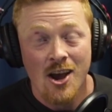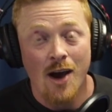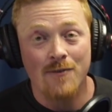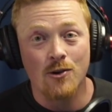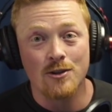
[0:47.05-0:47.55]

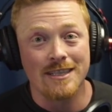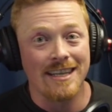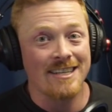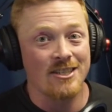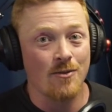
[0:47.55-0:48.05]
Of course, the
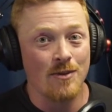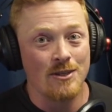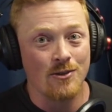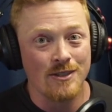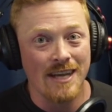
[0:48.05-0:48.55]
last time we
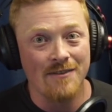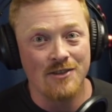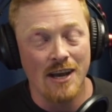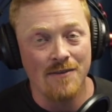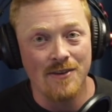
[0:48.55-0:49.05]
saw Dave
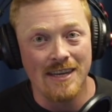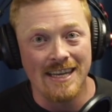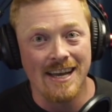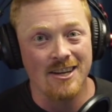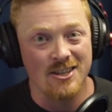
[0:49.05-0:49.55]
Chaffee in
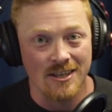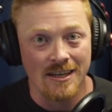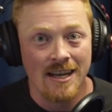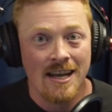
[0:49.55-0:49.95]
action,